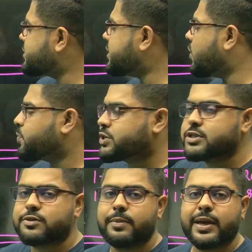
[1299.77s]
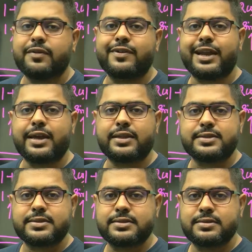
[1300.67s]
the options will be given like this.